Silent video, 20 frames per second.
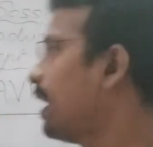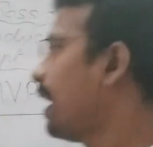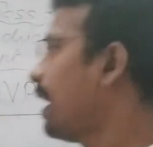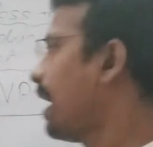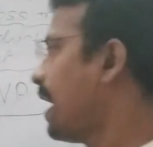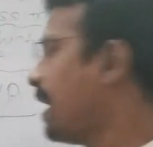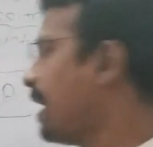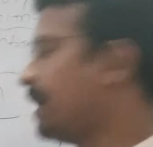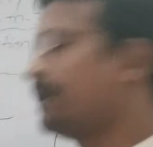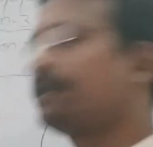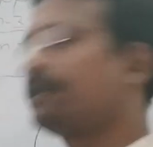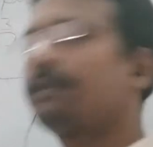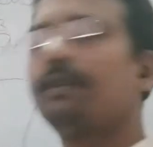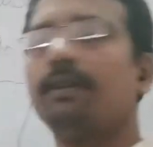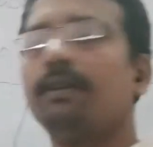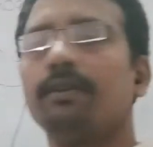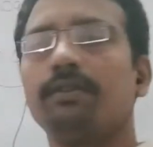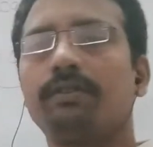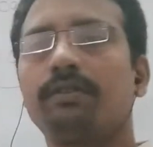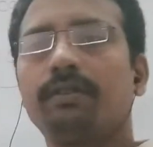as
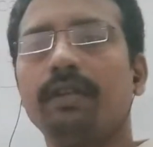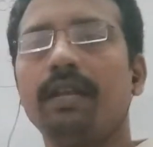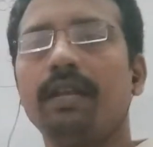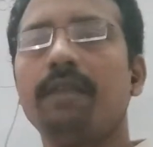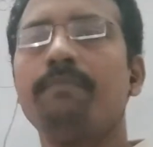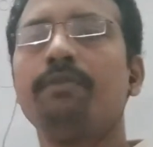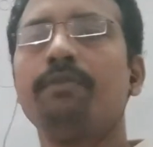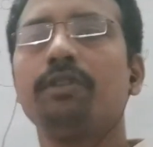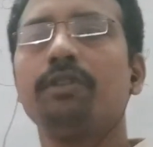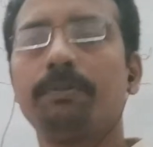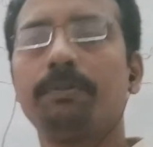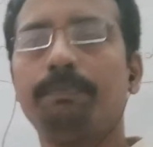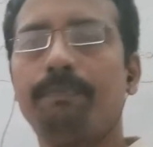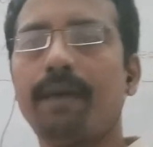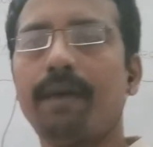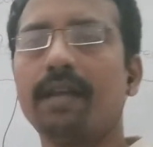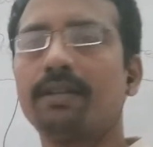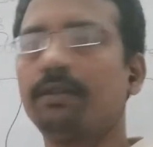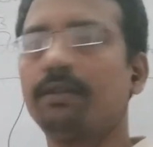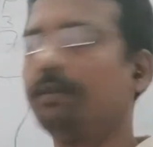syllabus
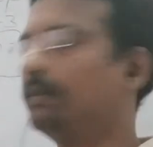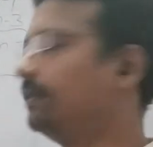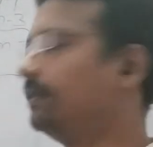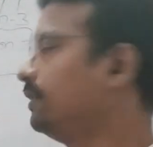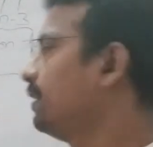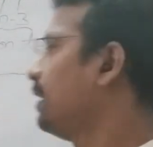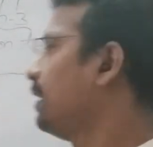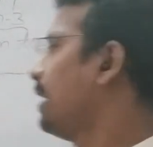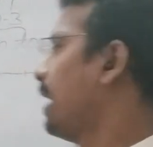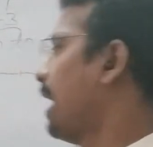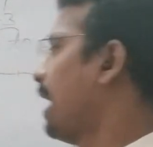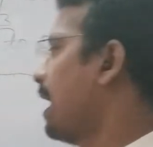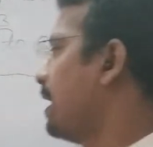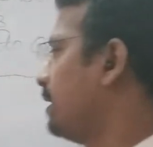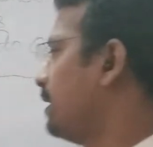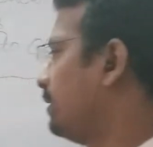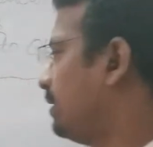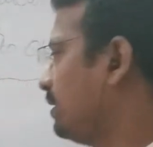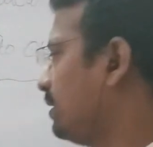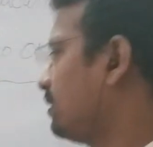pattern,
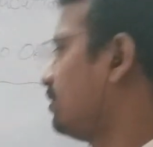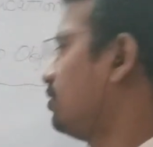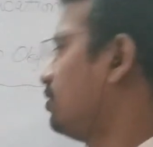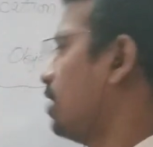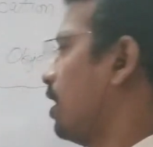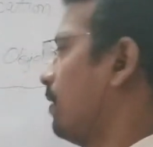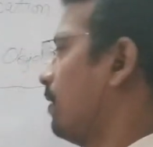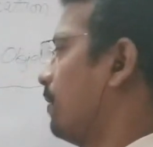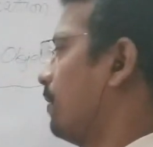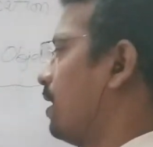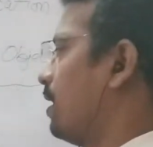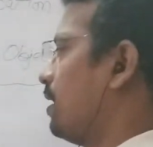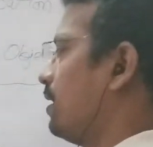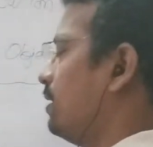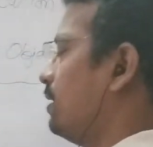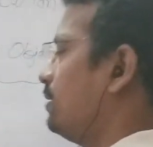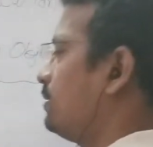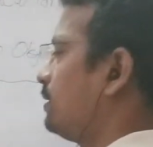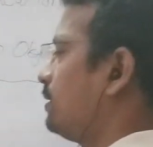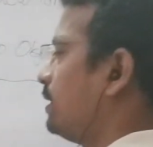and this Java
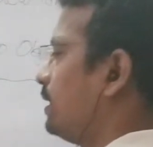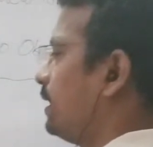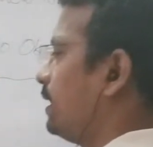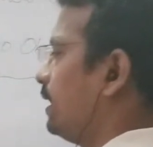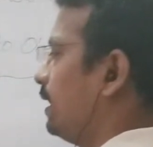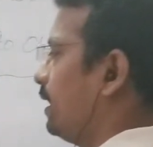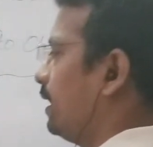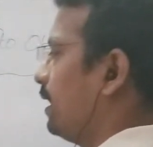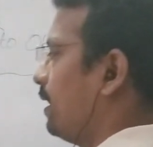is a,